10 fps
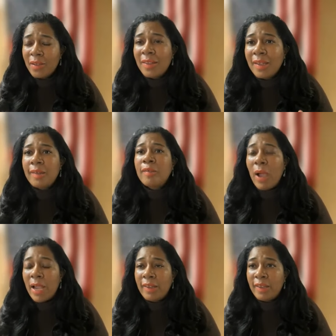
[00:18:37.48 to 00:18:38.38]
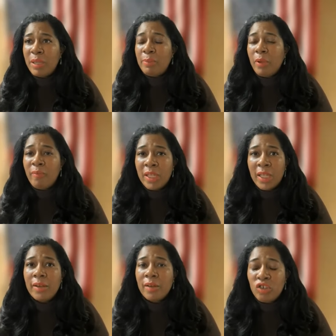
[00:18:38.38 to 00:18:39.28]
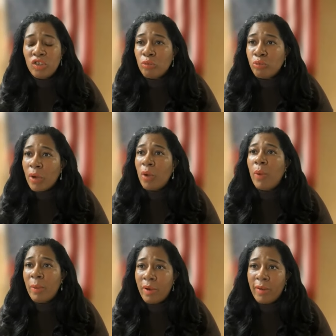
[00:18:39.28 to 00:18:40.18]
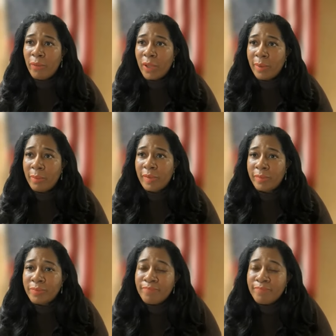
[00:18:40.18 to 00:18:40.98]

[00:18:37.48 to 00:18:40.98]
This is why these people have begun to just run away with our freedoms.